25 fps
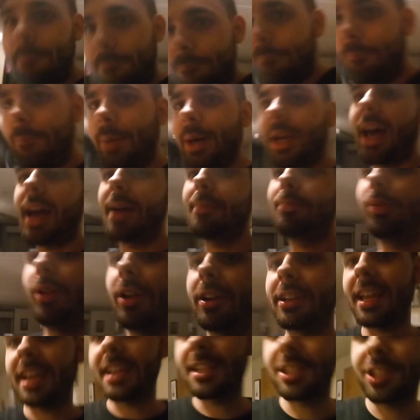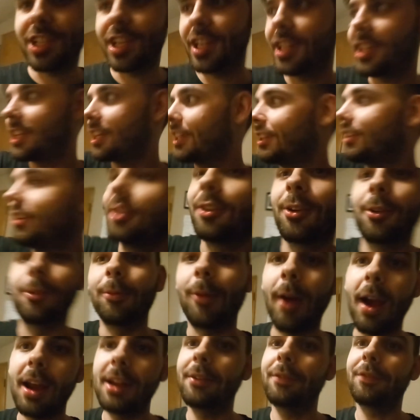But I plugged that shit in
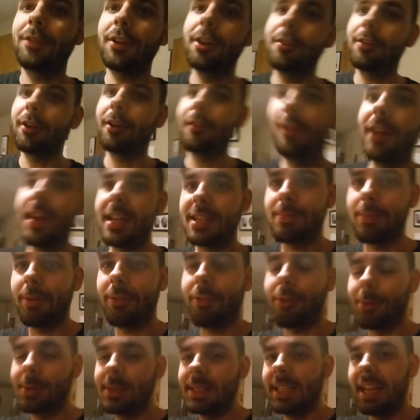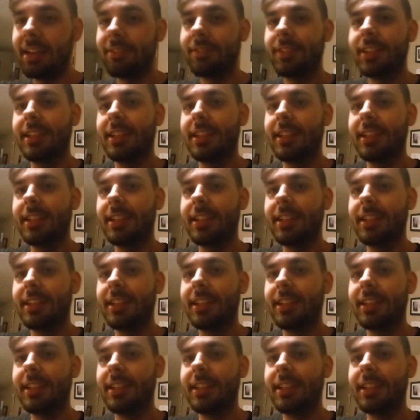right in front of her face before we left.